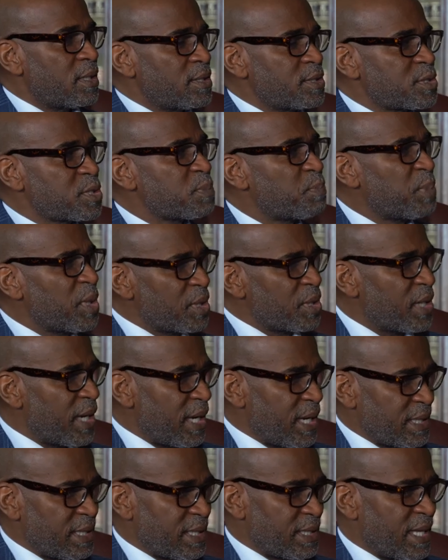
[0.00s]

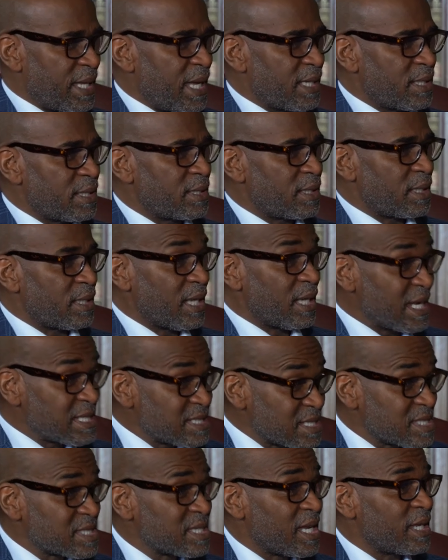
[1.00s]
spearheading that
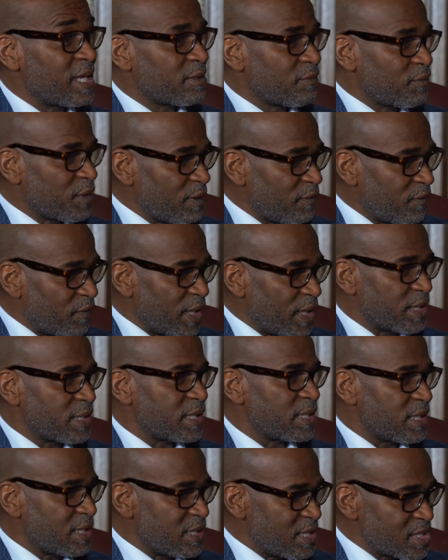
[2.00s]
legislatively
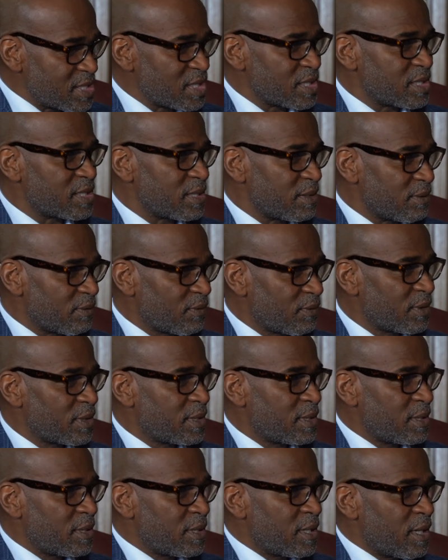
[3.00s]
funded initiative,
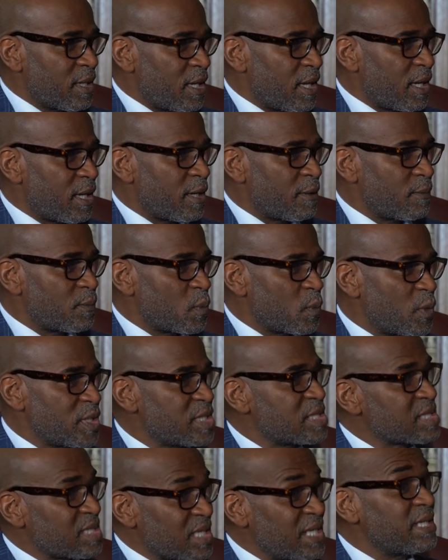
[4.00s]

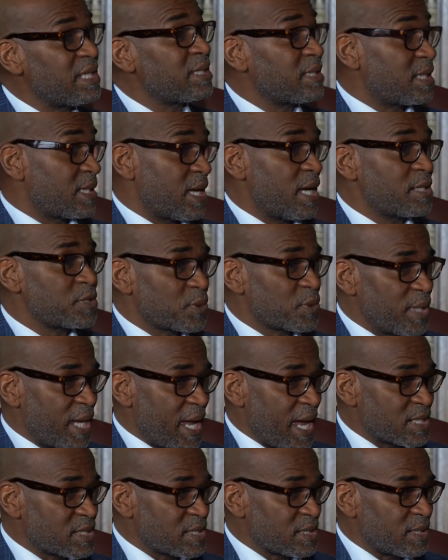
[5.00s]
which is leading the country
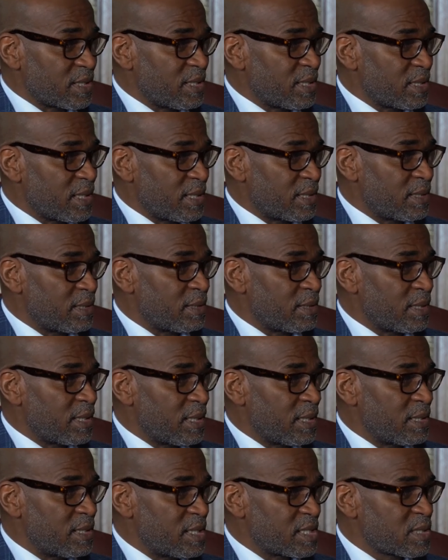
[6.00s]
actually in
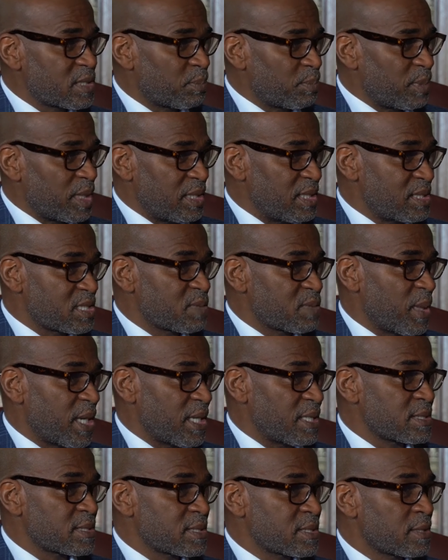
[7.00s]
this
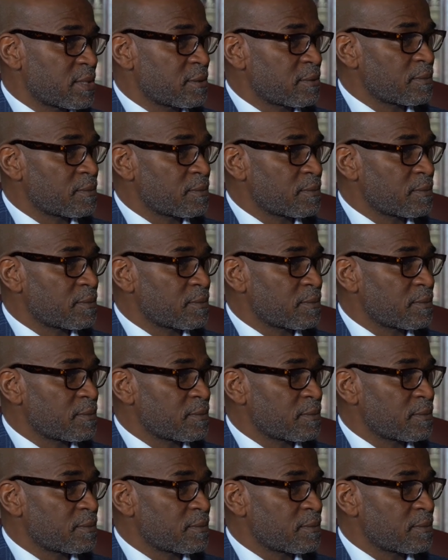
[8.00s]
space.